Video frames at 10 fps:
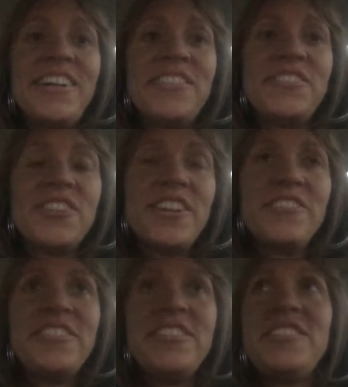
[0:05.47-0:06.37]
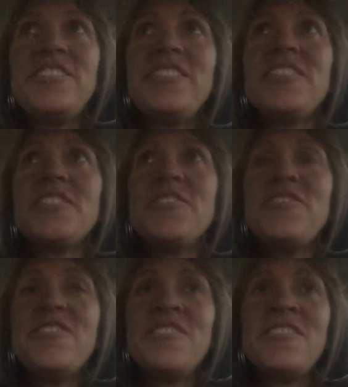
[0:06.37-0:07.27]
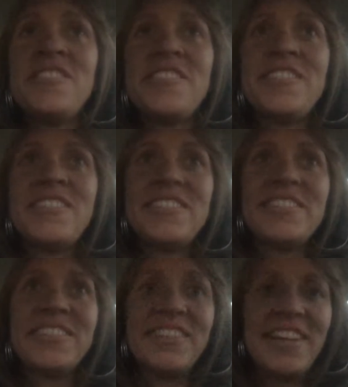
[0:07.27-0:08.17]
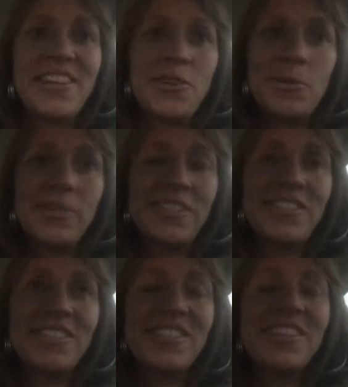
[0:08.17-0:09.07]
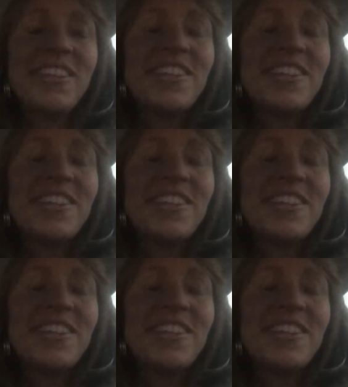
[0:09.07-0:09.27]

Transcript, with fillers: am driving to school, like always.